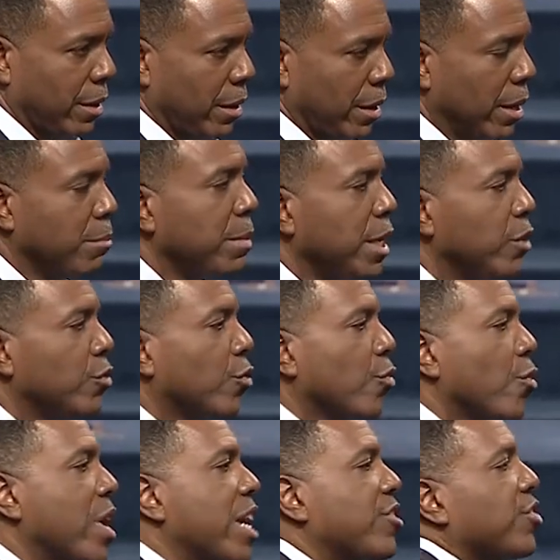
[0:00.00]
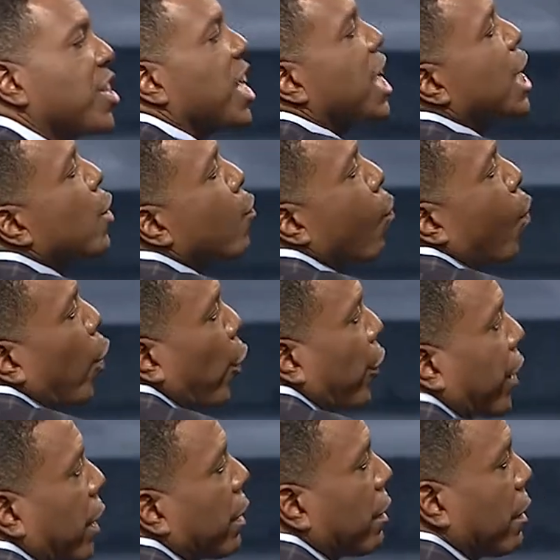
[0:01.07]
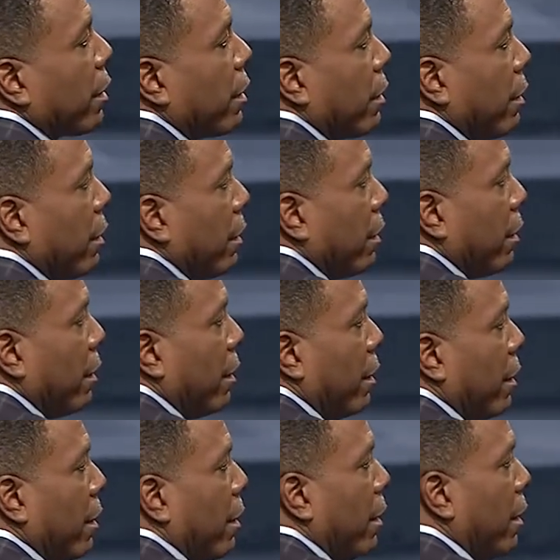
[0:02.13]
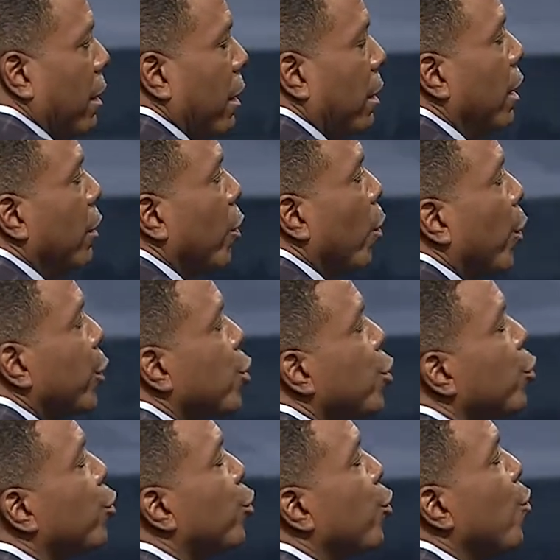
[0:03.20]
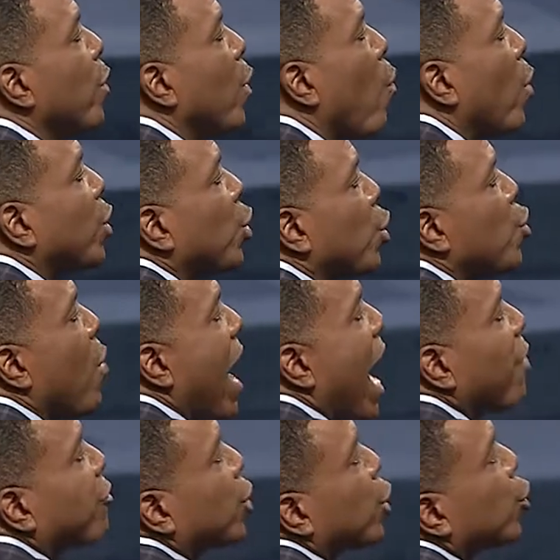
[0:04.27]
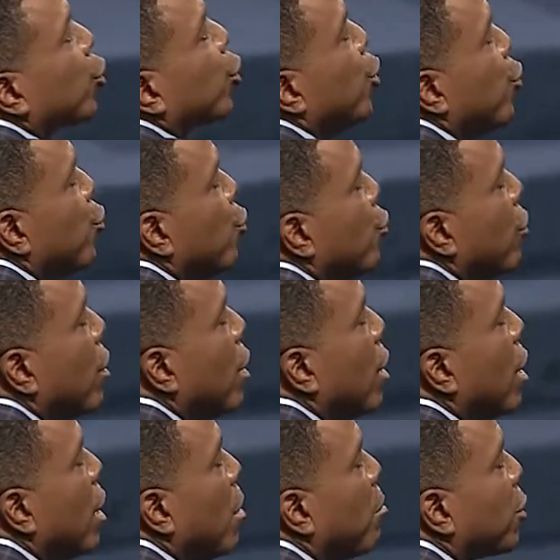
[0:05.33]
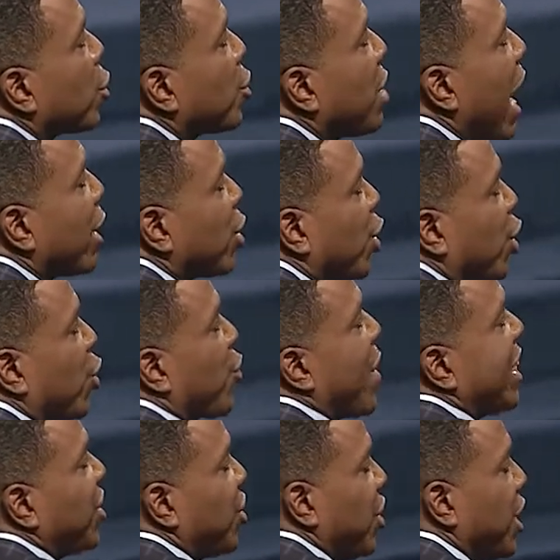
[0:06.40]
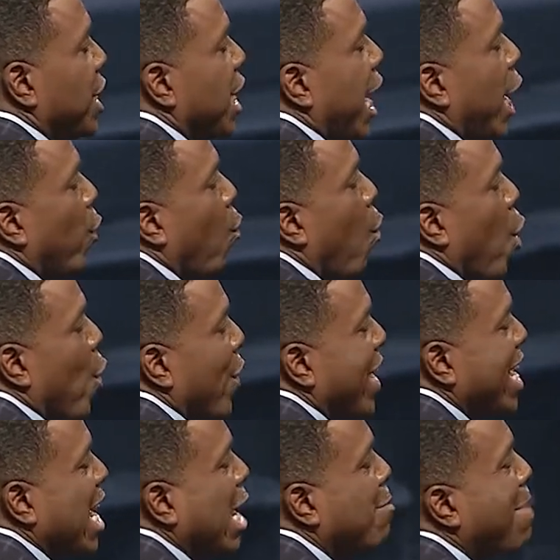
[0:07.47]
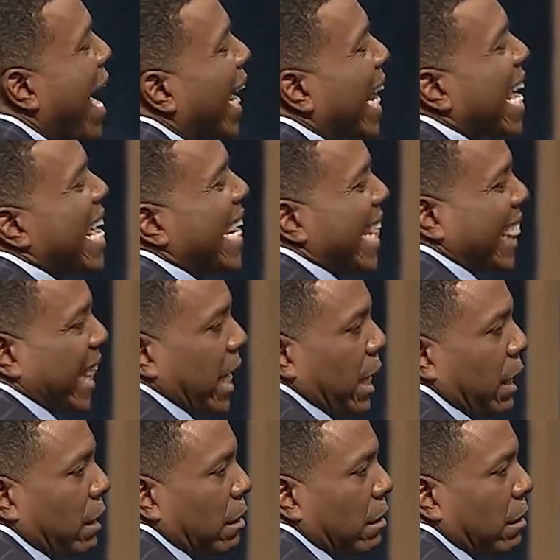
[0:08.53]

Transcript: It means rest in work. In other words, you're doing what you have to do, but you're not stressing and worrying about anything.